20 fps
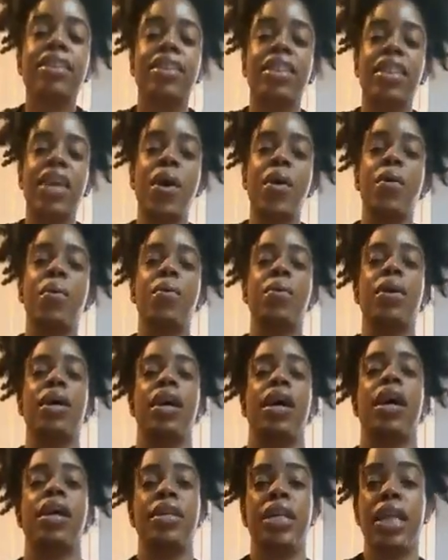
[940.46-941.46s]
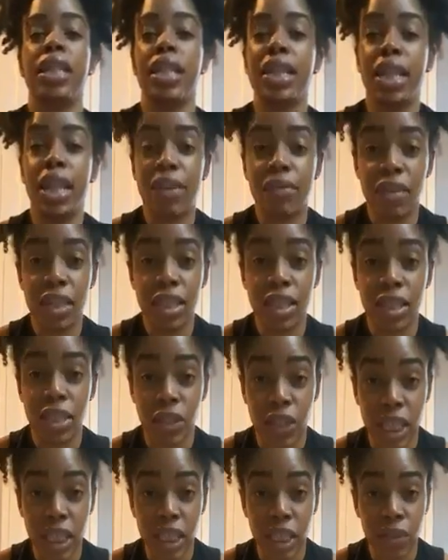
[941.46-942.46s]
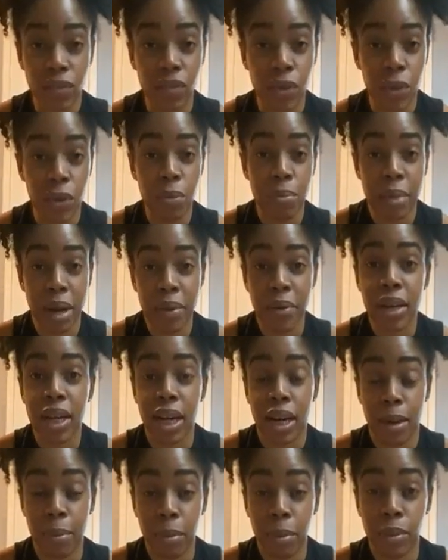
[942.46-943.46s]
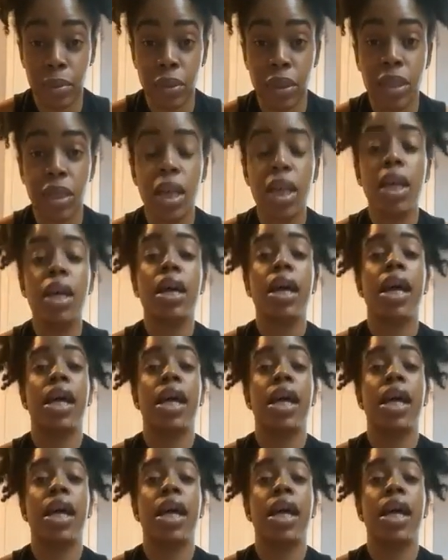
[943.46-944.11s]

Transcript: So, another loving suggestion for you married couples